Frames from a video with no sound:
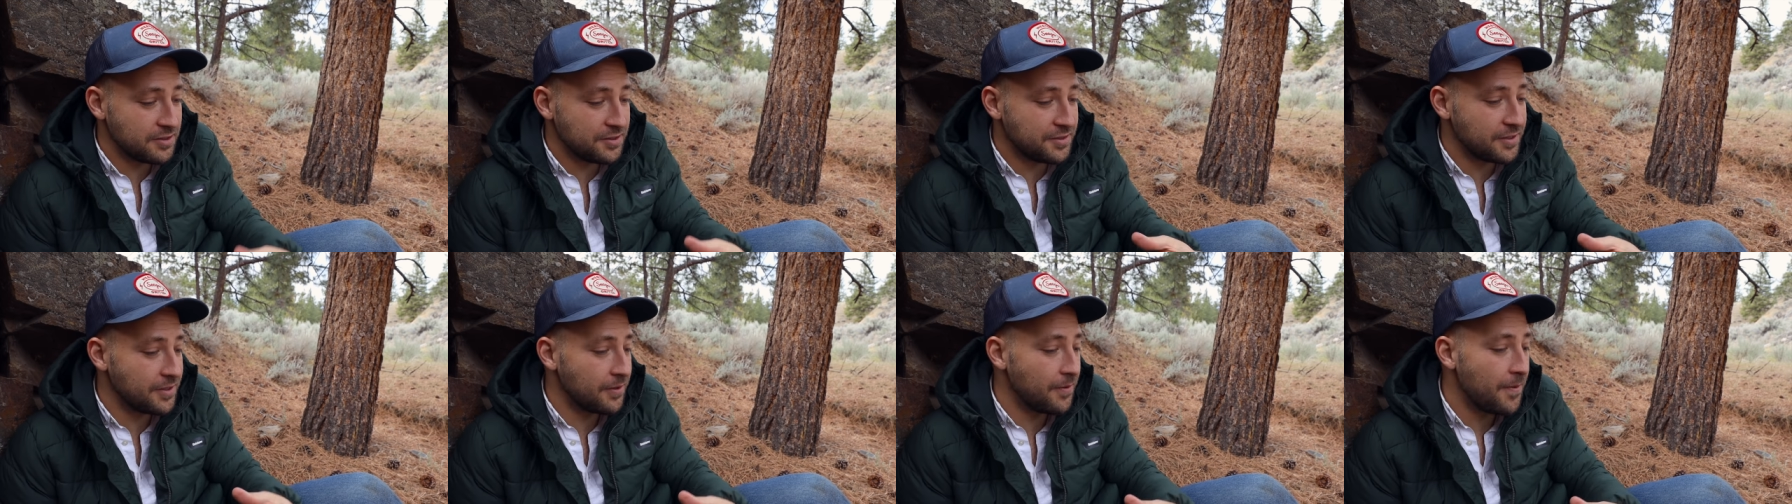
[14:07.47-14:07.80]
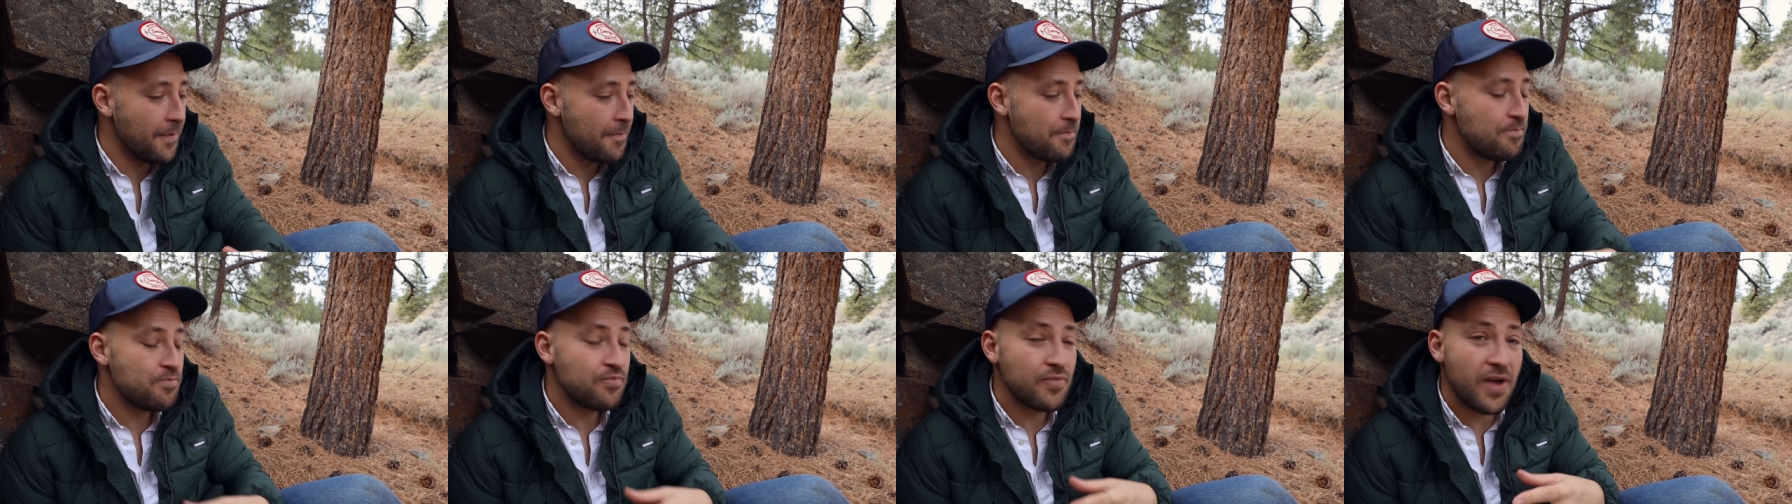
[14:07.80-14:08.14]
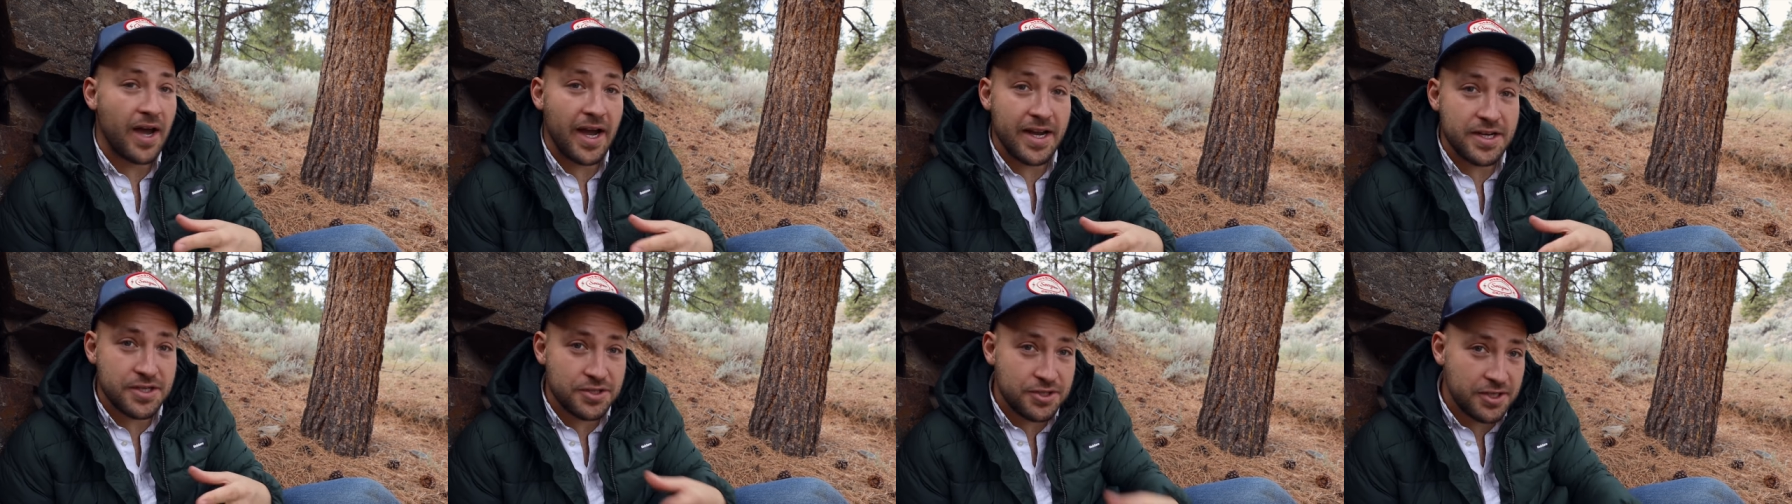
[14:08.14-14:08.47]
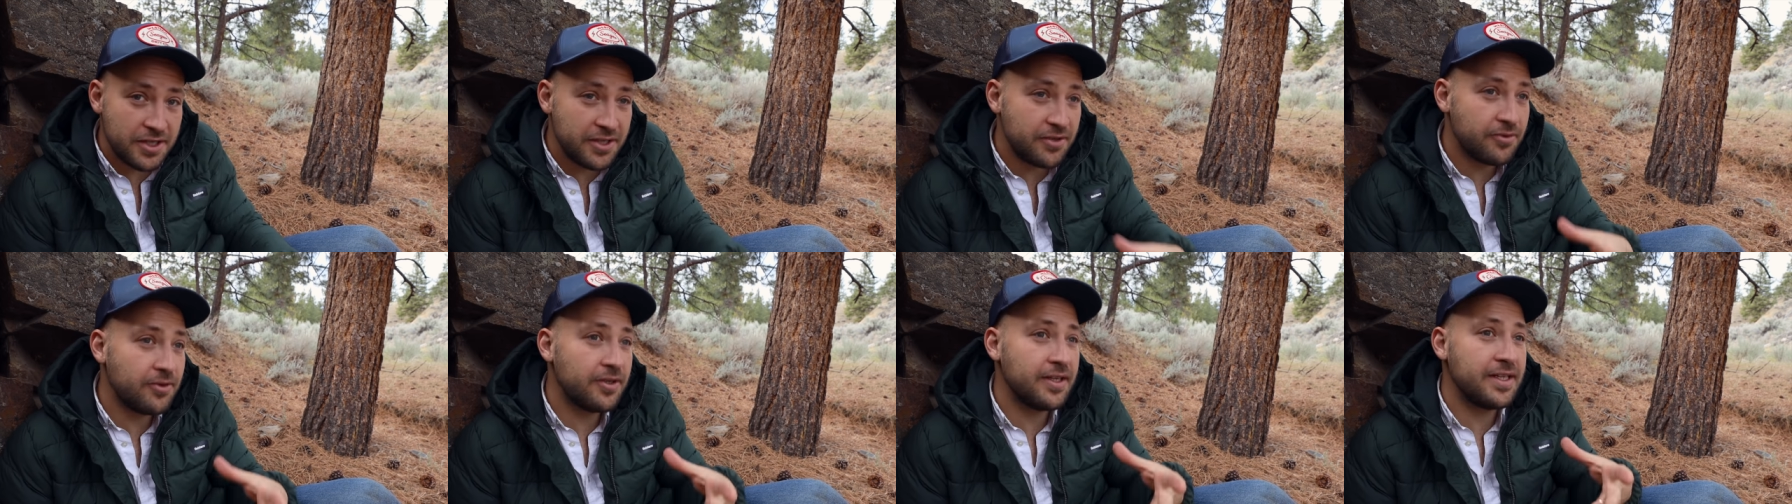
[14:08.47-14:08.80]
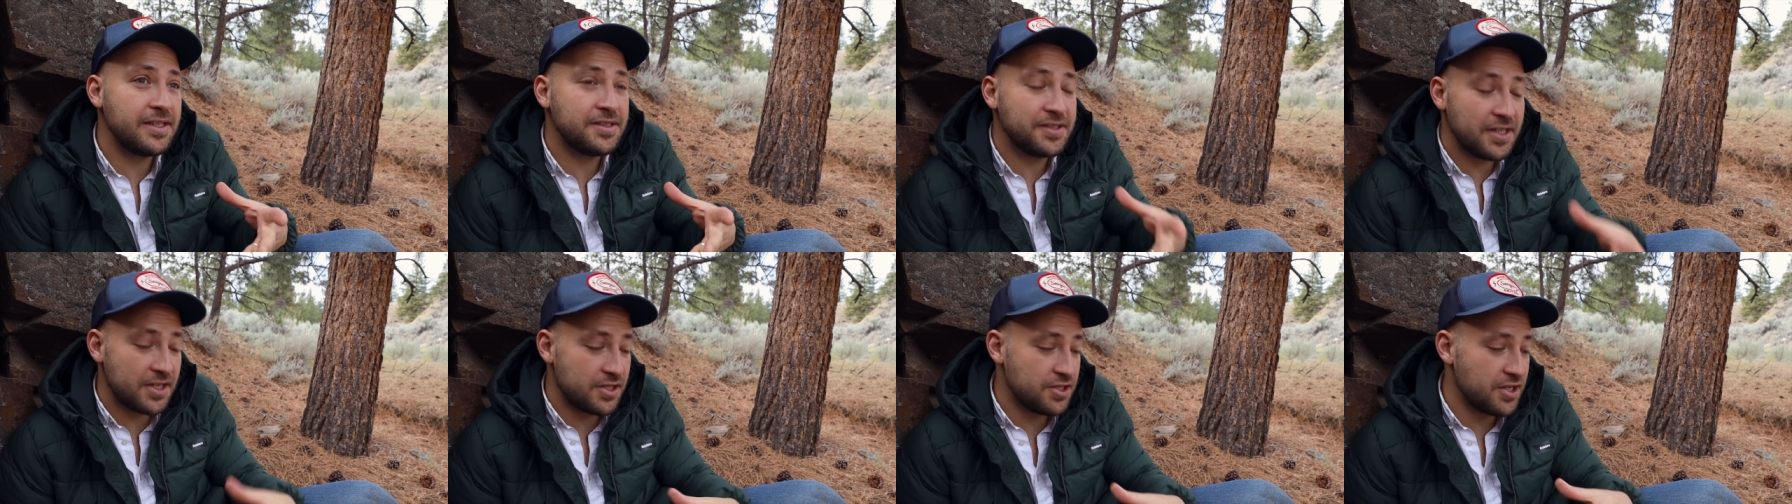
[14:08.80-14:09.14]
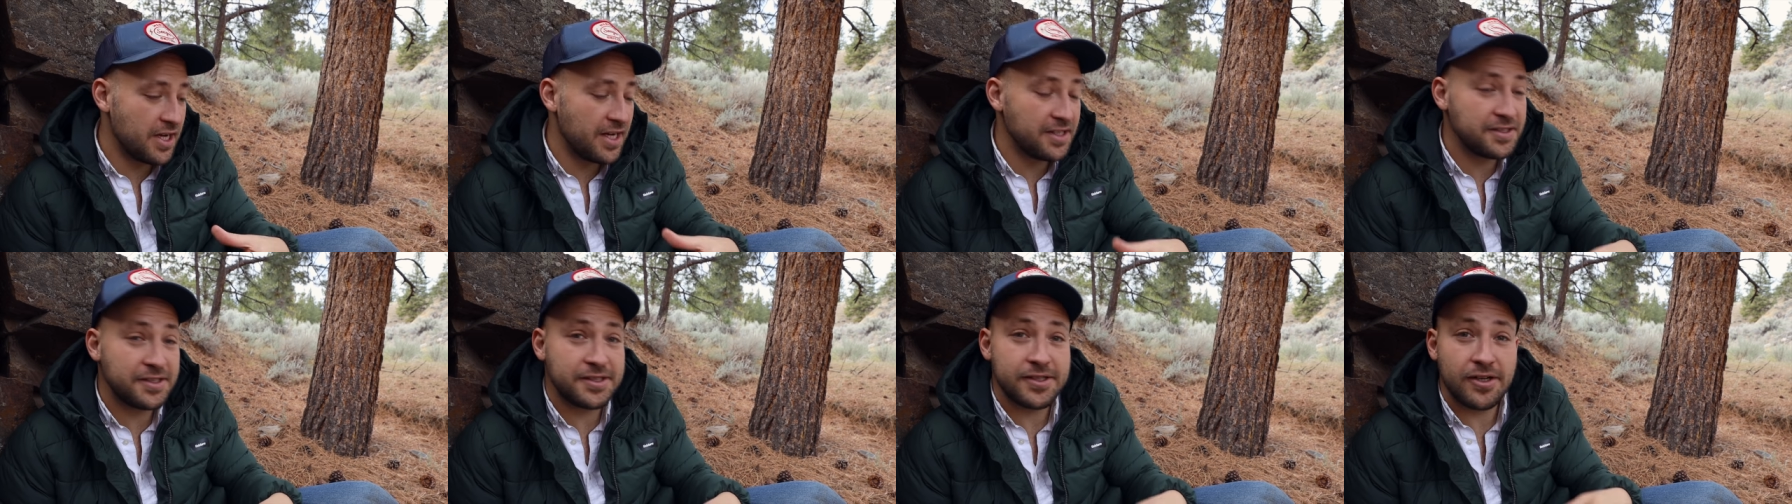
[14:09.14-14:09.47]
So I generally
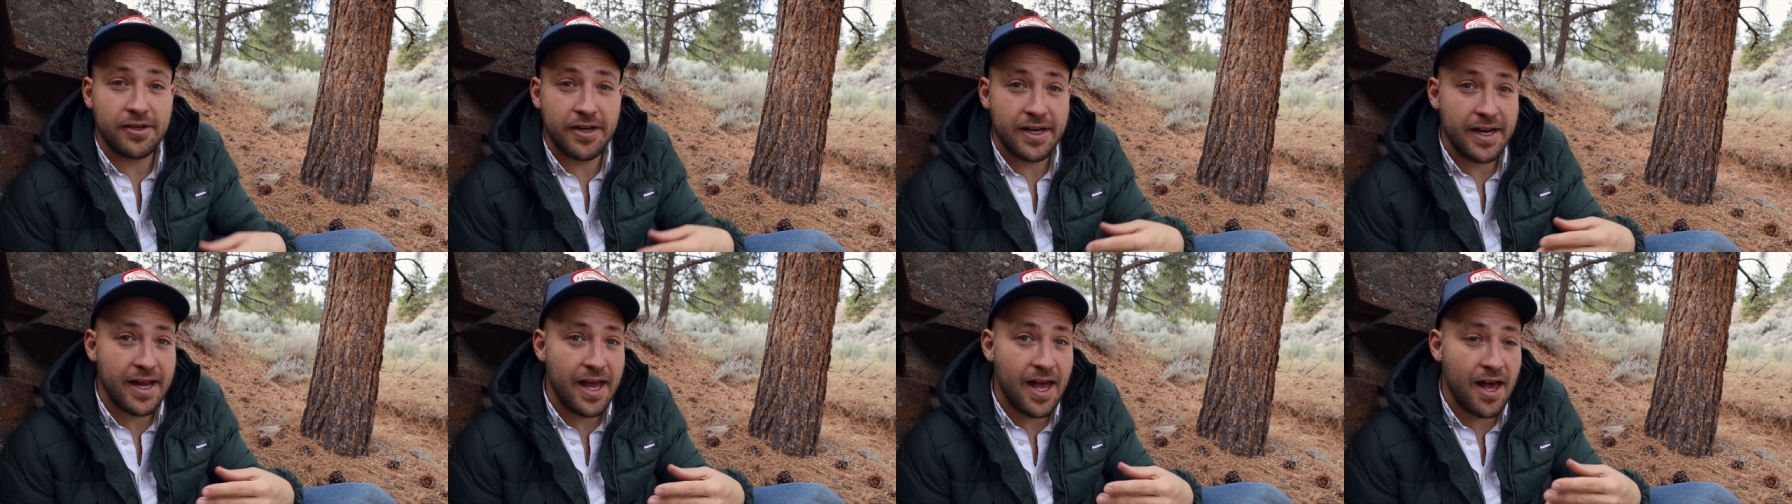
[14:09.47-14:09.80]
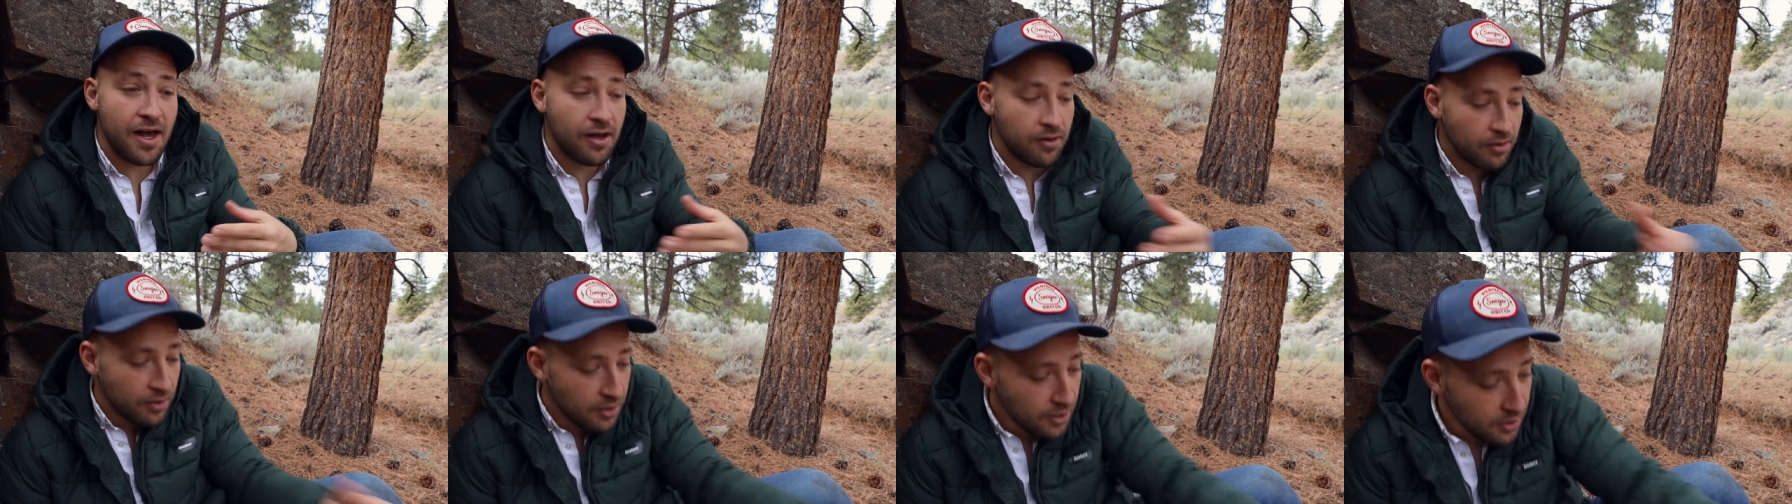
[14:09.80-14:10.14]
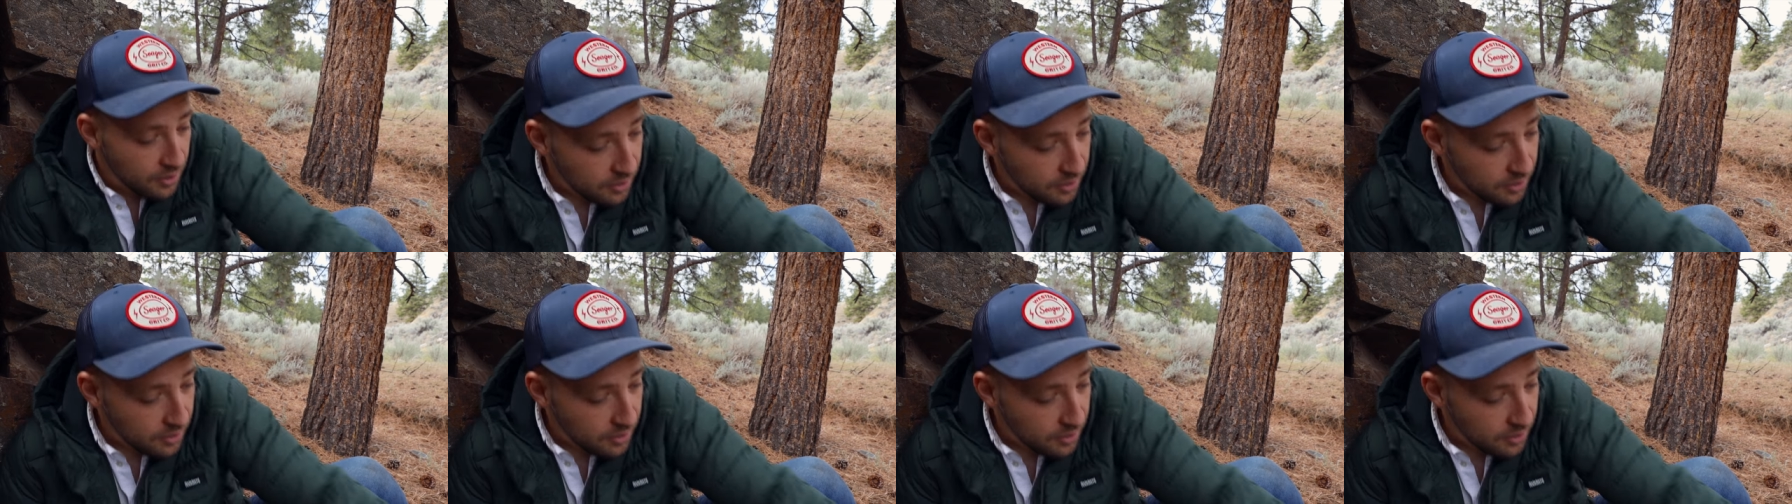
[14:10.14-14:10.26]
suggest starting out